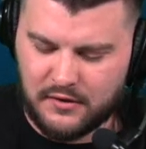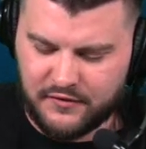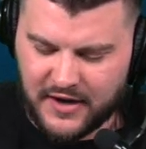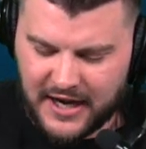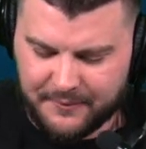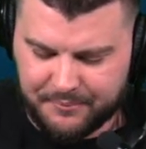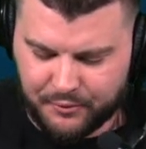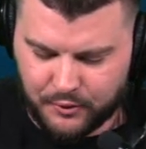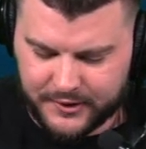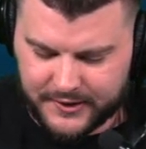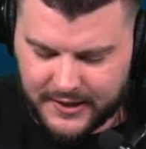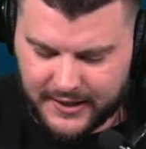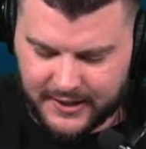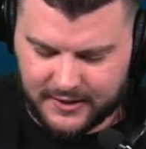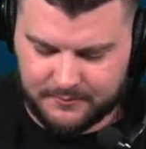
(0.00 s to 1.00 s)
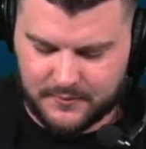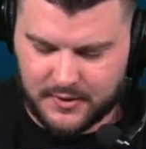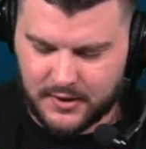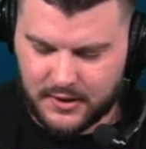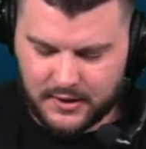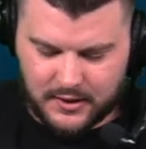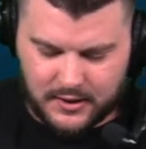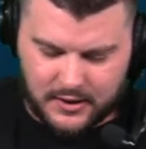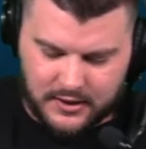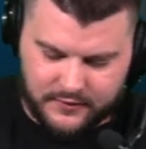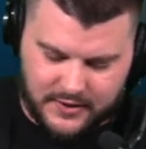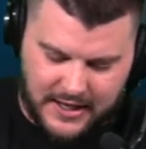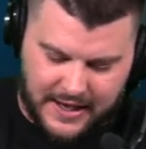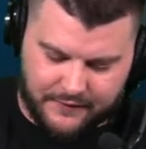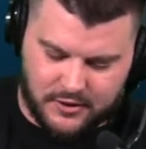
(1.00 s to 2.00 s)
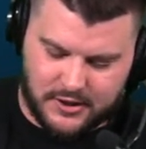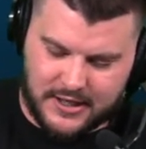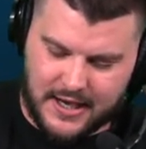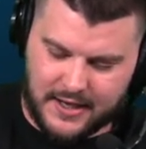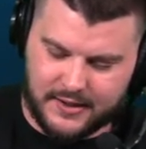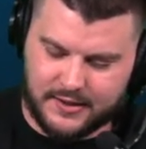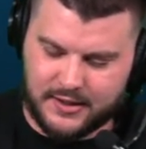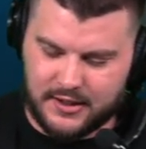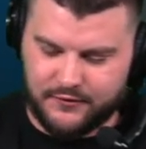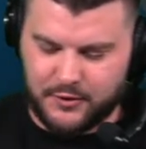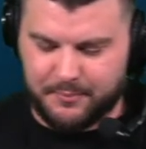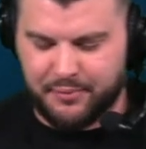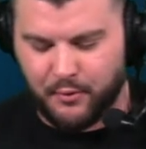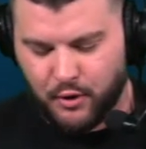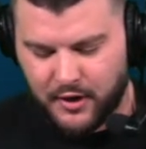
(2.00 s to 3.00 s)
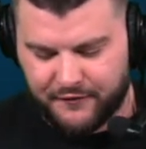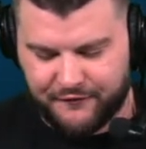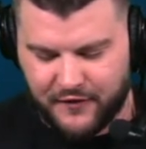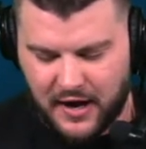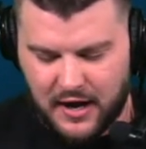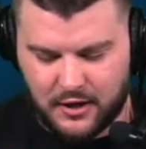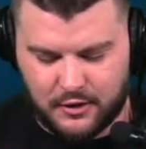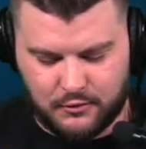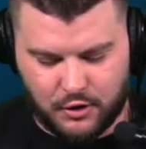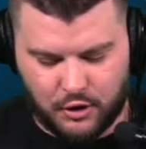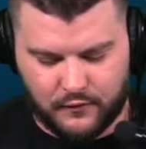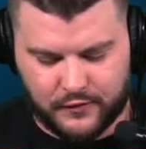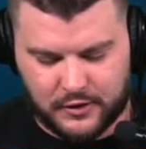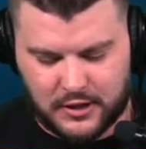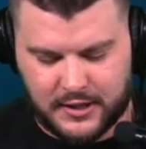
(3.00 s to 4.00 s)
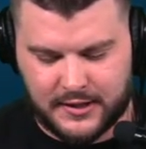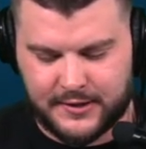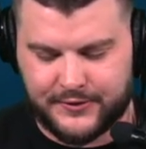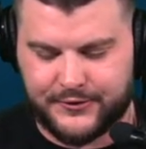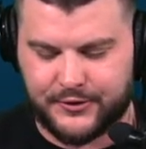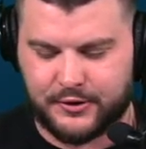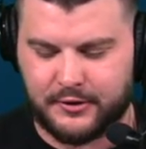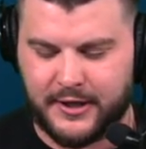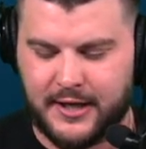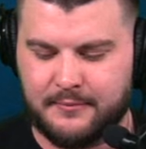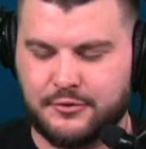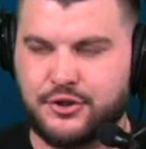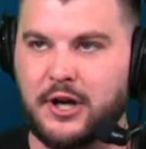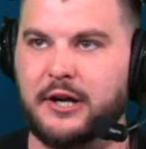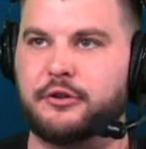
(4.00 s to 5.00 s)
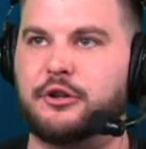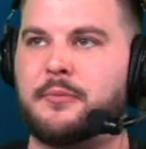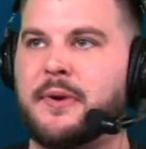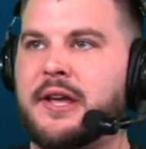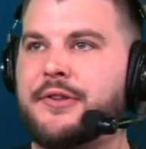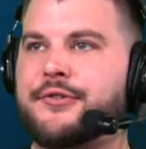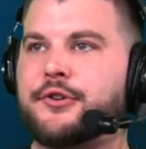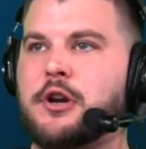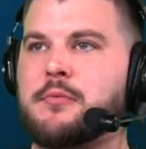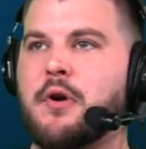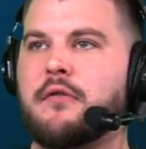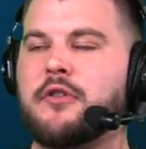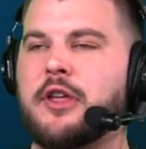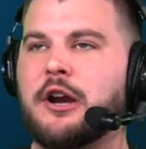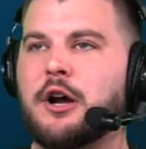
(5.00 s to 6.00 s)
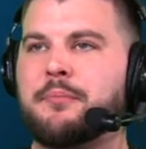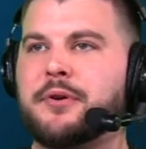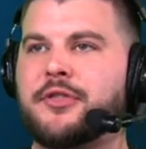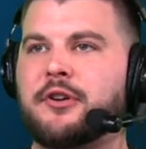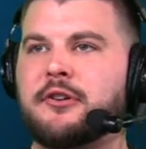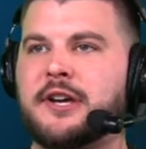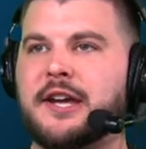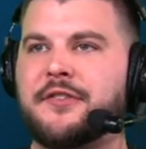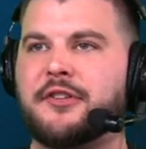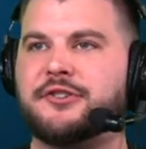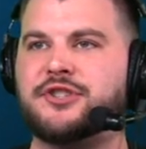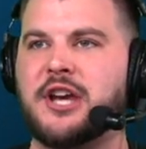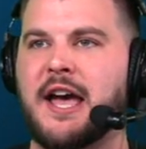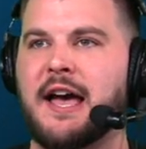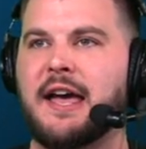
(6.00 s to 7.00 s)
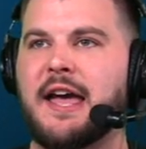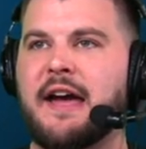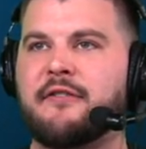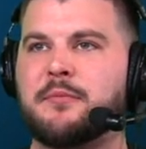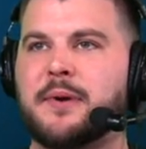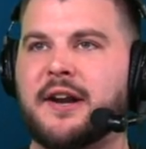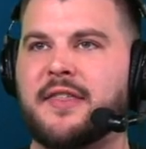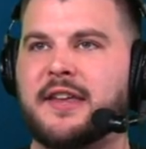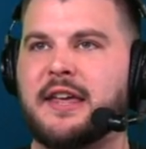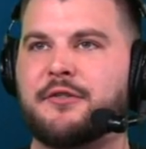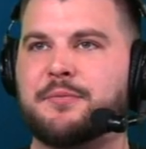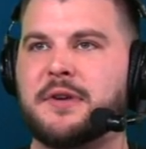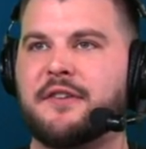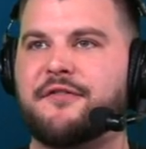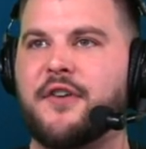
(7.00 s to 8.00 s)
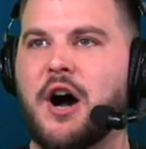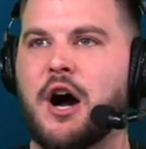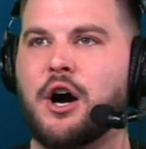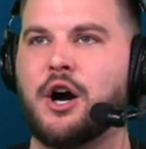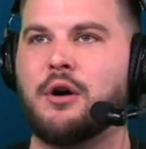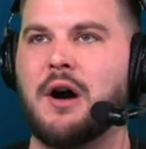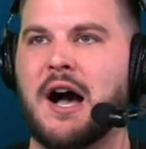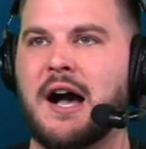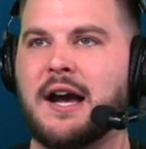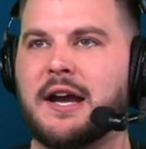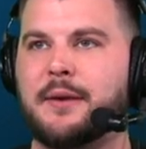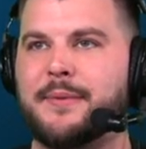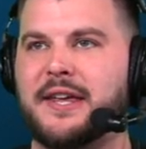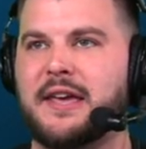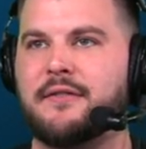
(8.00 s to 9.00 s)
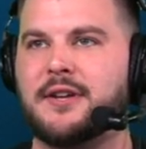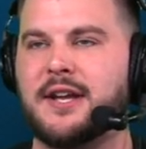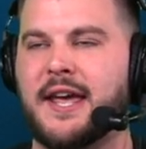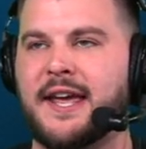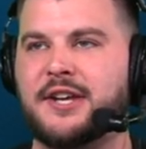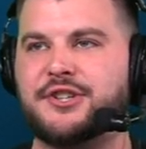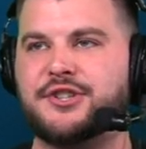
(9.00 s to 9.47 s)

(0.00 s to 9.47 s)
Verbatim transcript: Five-point game. If you haven't yet, give your boy a follow over on Instagram. I'm trying to grow my Instagram over there. I'll put the link in the chat. Everybody that gives me a follow, I'm going to be giving a